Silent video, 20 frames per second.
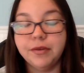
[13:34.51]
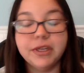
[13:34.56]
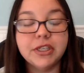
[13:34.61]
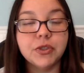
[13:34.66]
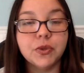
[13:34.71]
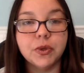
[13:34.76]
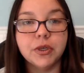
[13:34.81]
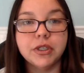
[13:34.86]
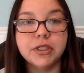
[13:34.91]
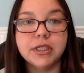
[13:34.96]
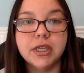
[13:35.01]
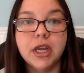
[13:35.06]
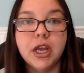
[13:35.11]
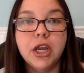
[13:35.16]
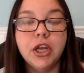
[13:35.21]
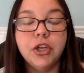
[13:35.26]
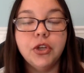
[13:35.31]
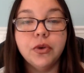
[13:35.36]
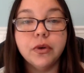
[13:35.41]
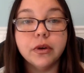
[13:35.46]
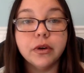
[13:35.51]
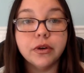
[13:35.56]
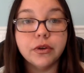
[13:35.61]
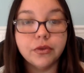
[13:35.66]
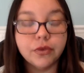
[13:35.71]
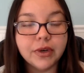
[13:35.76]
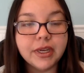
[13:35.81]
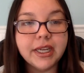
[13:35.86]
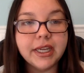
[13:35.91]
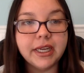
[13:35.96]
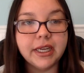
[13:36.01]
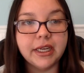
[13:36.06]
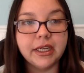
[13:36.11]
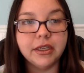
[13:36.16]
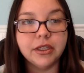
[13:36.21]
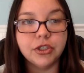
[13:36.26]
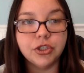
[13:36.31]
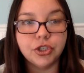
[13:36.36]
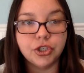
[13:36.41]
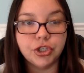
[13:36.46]
free resource, you're
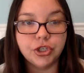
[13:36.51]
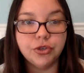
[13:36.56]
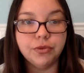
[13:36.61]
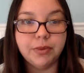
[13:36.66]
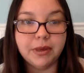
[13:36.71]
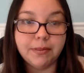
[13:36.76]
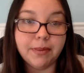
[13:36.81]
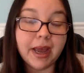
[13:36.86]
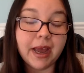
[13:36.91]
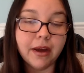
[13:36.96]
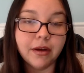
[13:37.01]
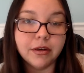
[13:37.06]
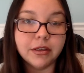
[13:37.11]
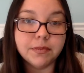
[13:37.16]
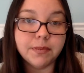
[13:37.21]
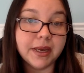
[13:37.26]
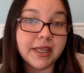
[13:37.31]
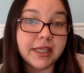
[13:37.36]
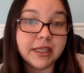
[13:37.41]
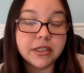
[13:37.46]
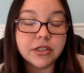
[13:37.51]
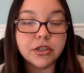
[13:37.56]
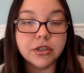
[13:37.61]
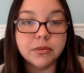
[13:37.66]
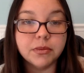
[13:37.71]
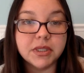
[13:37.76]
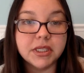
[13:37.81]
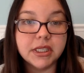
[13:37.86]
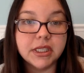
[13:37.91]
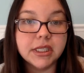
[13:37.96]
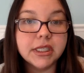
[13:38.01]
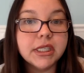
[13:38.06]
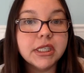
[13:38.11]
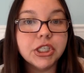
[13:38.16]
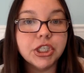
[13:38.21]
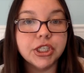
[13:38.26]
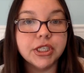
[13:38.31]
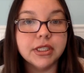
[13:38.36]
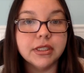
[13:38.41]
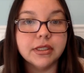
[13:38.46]
agreeing to be bound by these terms and
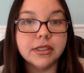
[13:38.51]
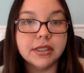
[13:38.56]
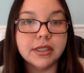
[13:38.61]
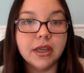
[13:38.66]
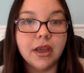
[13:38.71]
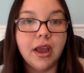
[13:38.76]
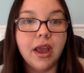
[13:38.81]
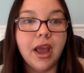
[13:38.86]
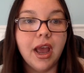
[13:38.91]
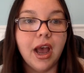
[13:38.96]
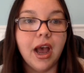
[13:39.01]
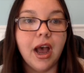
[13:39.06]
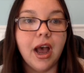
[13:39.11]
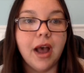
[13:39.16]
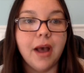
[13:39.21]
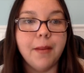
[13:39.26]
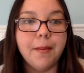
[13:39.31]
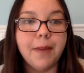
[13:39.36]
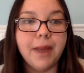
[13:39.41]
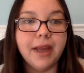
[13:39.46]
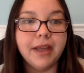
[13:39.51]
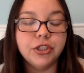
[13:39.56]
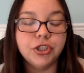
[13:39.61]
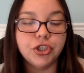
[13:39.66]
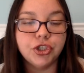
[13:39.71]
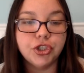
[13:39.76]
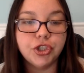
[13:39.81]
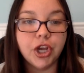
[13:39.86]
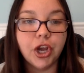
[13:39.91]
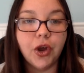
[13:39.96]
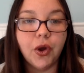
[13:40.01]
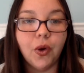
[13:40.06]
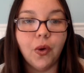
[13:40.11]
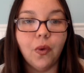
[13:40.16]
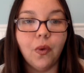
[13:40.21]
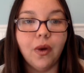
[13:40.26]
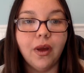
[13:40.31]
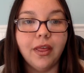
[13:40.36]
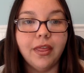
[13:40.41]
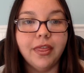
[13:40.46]
conditions. And
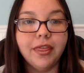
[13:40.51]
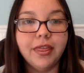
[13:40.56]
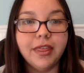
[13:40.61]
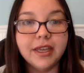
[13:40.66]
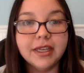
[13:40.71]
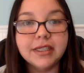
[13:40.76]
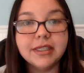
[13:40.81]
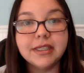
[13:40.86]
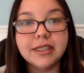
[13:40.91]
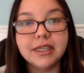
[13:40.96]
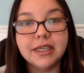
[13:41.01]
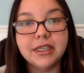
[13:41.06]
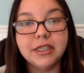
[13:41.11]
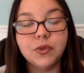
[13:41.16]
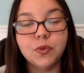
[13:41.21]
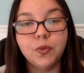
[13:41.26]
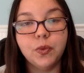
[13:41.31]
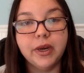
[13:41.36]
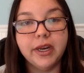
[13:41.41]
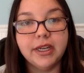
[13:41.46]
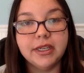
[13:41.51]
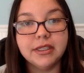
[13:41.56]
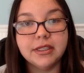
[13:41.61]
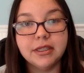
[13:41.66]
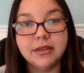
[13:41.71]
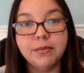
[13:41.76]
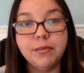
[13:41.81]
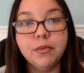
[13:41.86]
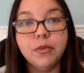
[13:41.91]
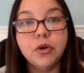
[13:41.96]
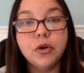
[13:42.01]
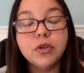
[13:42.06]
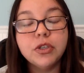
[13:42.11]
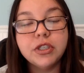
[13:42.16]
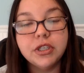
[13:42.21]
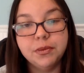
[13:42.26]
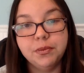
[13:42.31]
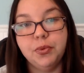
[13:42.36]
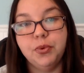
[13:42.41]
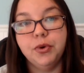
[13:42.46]
so this is what is the
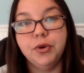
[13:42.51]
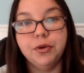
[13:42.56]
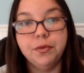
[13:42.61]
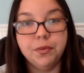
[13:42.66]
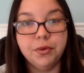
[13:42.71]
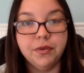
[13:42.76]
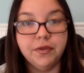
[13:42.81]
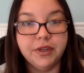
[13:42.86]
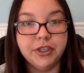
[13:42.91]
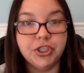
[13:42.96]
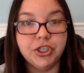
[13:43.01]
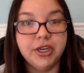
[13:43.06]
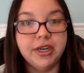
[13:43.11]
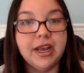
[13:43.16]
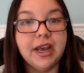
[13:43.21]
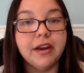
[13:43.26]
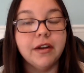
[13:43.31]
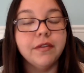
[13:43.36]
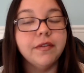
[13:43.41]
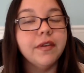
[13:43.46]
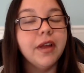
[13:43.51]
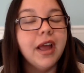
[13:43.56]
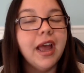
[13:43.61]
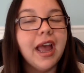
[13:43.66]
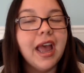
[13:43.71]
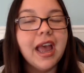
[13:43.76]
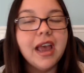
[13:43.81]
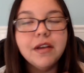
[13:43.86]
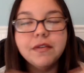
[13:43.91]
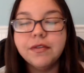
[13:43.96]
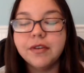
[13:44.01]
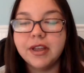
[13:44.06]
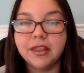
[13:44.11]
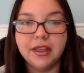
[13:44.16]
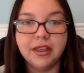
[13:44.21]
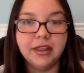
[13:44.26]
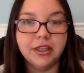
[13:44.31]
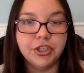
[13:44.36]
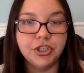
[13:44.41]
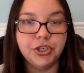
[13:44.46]
most important provision out of
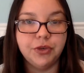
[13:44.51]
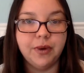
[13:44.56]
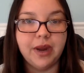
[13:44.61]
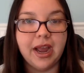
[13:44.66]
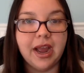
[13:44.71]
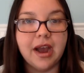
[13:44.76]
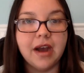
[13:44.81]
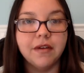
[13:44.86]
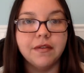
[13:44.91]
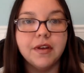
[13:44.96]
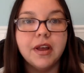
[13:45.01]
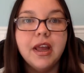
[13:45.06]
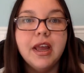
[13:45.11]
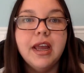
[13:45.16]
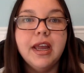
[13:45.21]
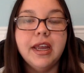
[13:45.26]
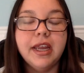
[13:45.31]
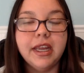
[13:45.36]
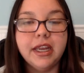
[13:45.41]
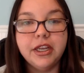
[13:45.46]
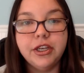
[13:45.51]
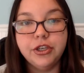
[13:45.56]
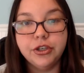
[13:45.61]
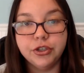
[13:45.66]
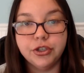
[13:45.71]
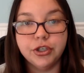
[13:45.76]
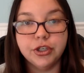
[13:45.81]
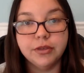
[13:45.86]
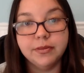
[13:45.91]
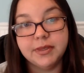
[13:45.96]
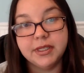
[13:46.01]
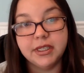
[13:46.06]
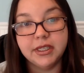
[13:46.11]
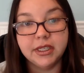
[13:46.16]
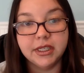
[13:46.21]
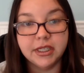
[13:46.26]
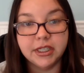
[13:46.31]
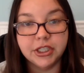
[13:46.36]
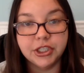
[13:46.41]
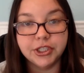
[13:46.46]
everything that you have in your terms
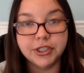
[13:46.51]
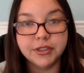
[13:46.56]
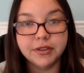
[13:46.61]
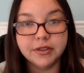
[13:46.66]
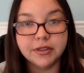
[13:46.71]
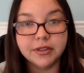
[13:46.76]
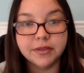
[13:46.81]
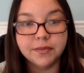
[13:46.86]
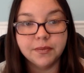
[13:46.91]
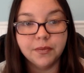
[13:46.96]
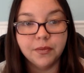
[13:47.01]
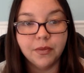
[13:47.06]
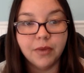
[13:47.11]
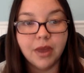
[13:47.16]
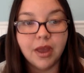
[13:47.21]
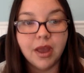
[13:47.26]
and conditions.